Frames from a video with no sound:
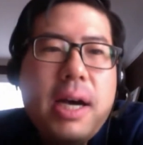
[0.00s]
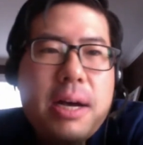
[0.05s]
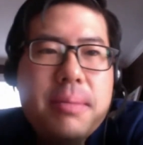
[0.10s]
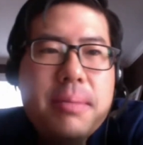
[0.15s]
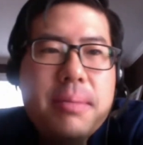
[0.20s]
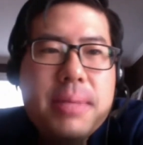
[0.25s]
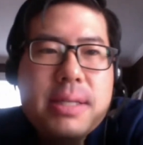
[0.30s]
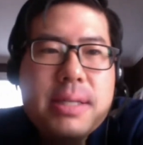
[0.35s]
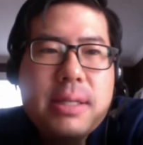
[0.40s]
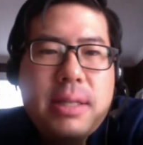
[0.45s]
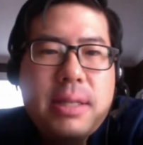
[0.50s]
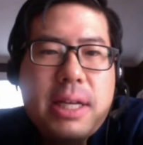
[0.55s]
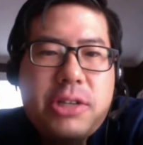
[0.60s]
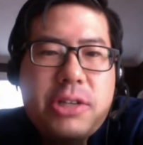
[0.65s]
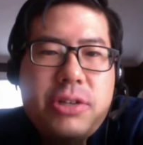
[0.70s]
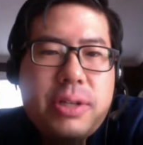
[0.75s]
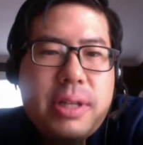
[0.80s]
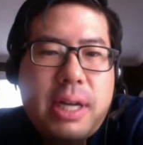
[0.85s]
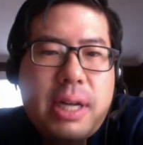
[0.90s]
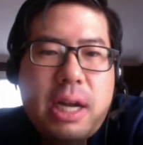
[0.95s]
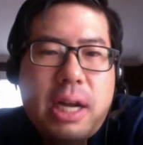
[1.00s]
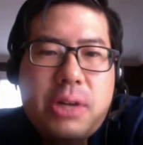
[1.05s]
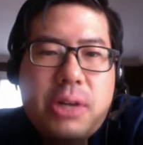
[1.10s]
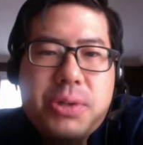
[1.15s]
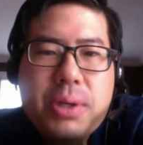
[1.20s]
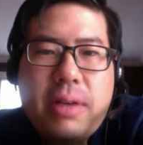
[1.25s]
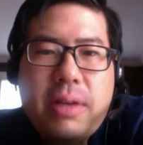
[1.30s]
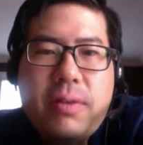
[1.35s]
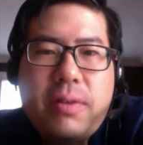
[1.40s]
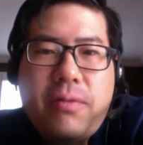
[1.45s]
is a lecture that I also
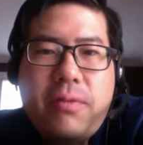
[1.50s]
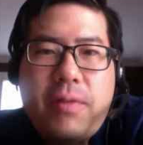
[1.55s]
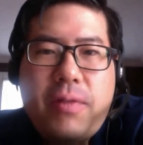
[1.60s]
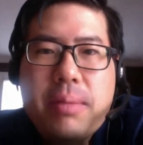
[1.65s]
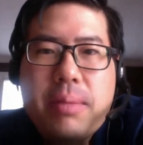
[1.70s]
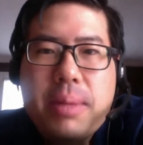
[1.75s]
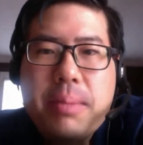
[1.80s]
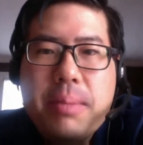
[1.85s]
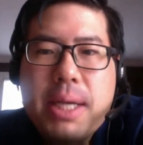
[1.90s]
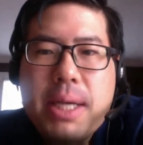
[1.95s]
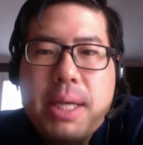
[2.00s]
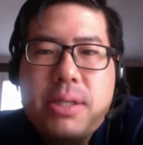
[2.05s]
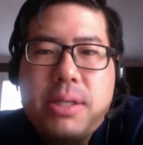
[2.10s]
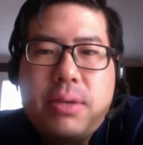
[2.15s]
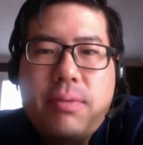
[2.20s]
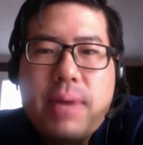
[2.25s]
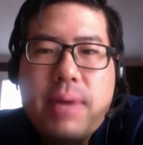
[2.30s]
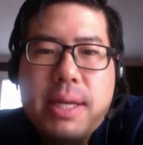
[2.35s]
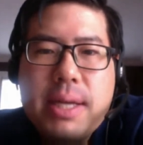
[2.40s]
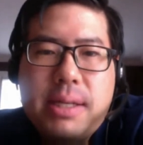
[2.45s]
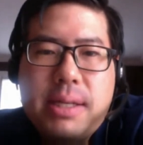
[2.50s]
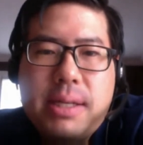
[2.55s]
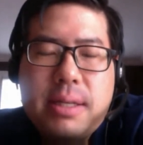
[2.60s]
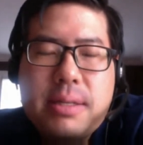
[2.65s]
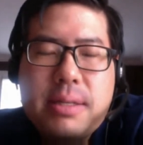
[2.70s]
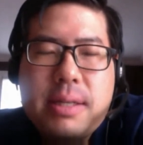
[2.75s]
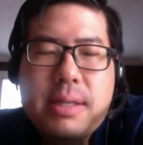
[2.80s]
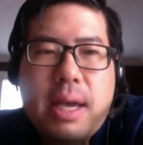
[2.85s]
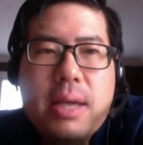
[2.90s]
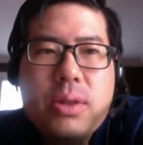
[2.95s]
give to family medicine
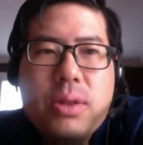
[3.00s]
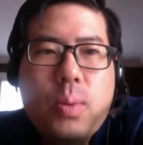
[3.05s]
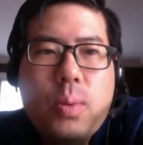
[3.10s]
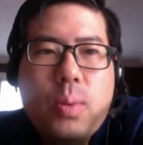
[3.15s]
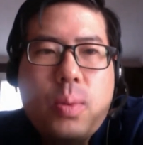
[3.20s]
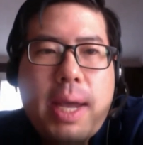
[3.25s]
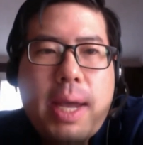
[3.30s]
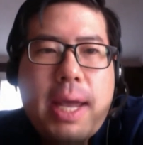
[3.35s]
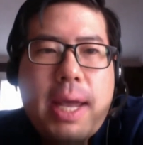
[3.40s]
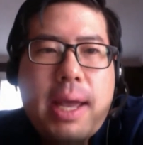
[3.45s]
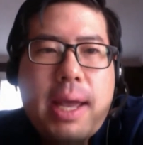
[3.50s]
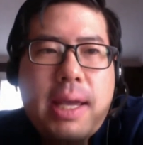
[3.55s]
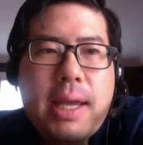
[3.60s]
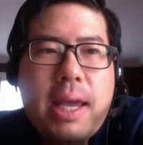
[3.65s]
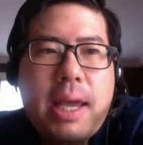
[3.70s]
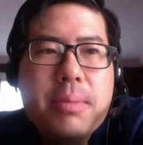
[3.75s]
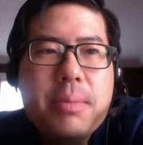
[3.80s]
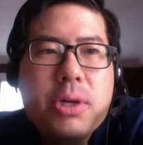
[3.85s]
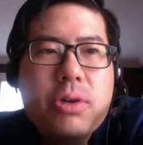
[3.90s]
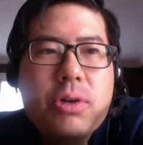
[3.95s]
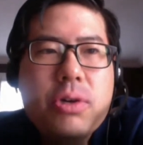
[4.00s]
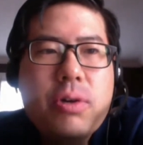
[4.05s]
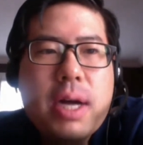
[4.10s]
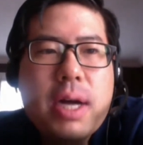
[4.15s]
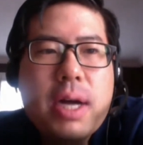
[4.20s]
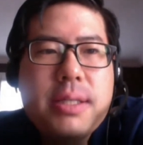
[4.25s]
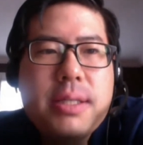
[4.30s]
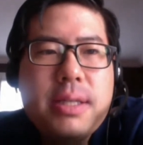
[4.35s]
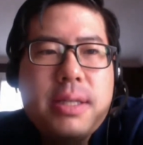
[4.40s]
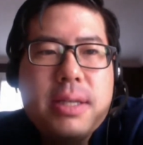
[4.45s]
residents. And the way I came
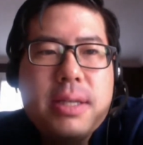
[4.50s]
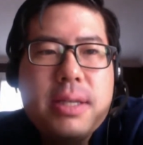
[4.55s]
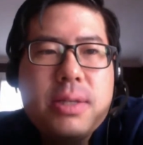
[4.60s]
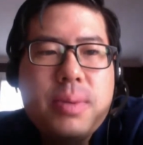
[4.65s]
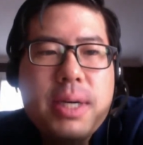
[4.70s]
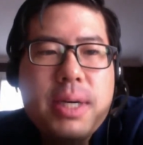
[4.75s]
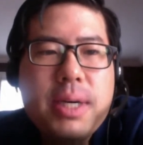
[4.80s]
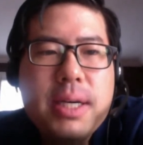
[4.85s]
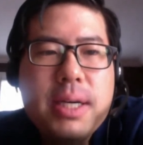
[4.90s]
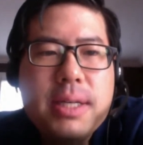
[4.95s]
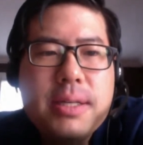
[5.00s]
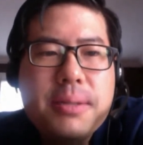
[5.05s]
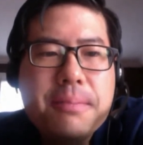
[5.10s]
across this was